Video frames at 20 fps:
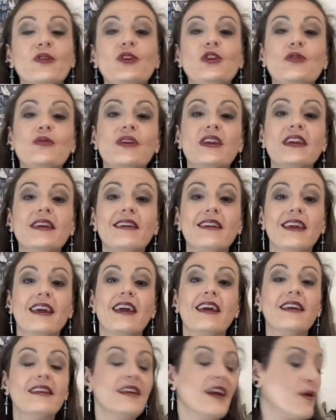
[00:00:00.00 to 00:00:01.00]
you can
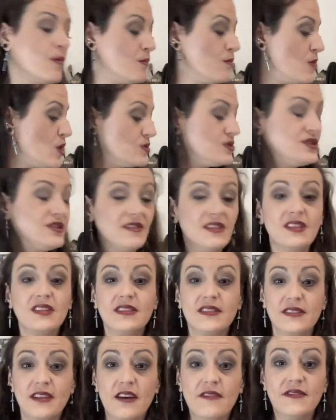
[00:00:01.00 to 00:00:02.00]
get most of
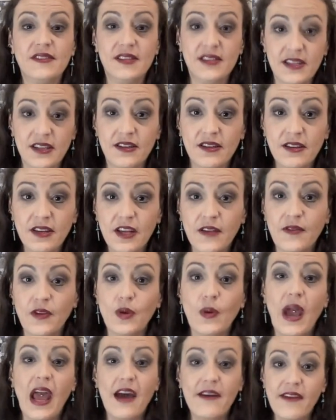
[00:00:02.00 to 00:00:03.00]
this stuff still if
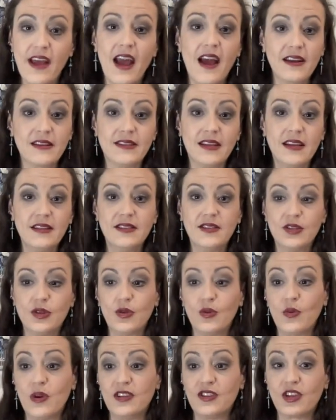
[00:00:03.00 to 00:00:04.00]
you have access to
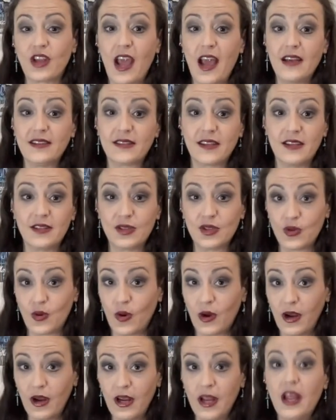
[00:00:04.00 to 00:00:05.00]
the Witch Casket
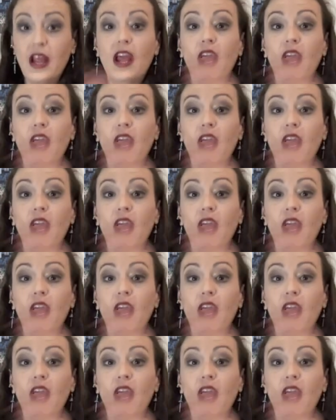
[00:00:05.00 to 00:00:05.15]
store.